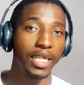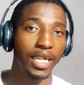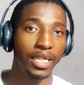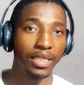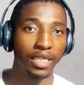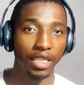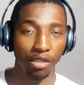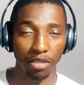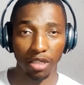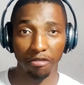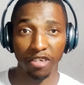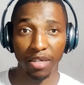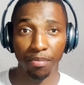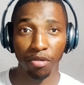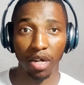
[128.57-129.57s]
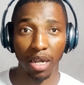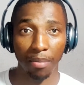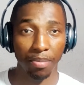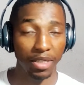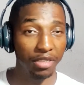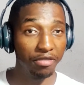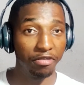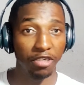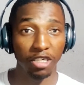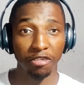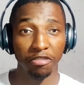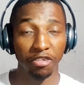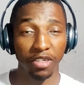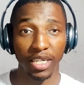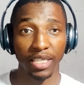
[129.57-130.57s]
in into the Fitpro app is
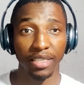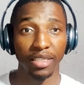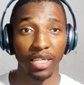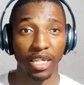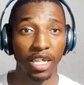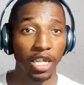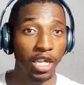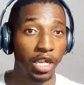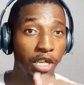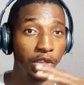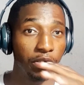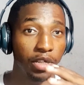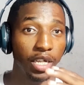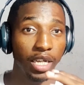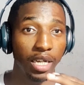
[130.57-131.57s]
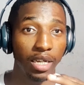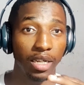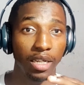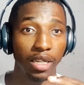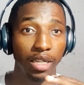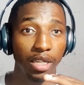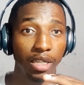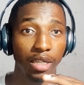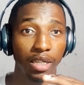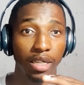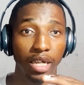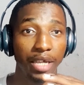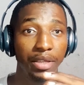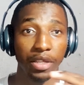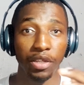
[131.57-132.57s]
very easy. You can
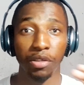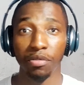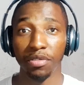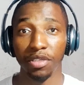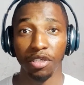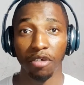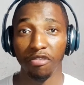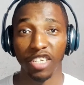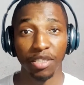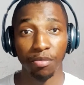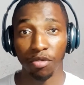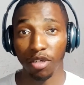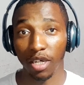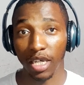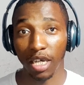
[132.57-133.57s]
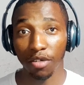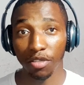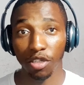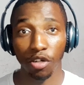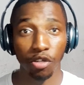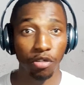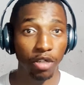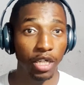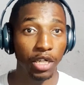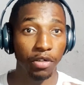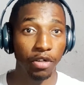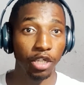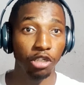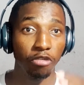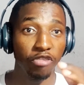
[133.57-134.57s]
either use your Facebook account or you can
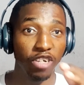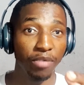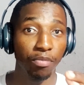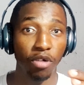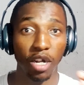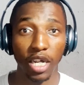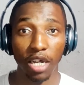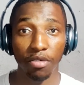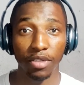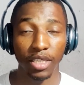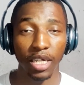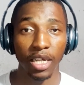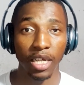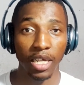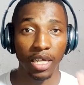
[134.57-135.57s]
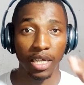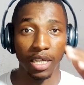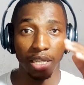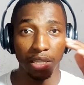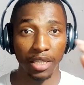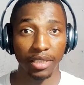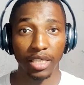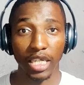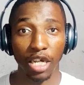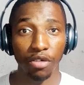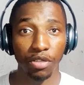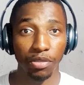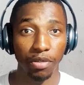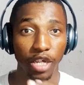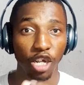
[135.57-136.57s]
create a Fitpro account. This
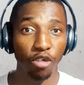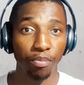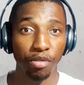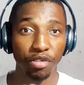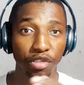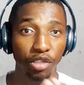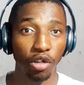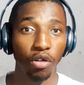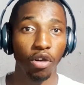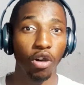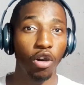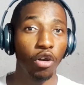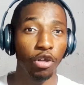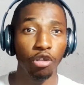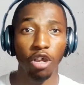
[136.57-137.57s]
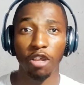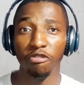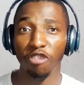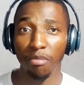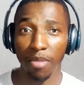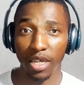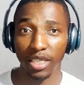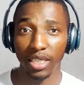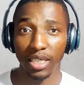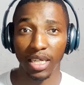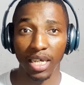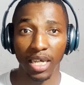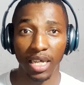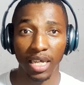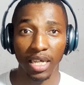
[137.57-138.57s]
account will help you store all your information
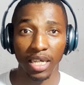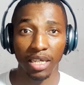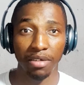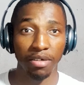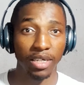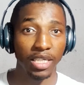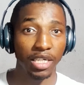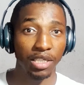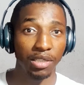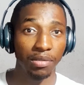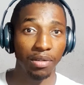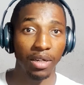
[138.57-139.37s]
relating to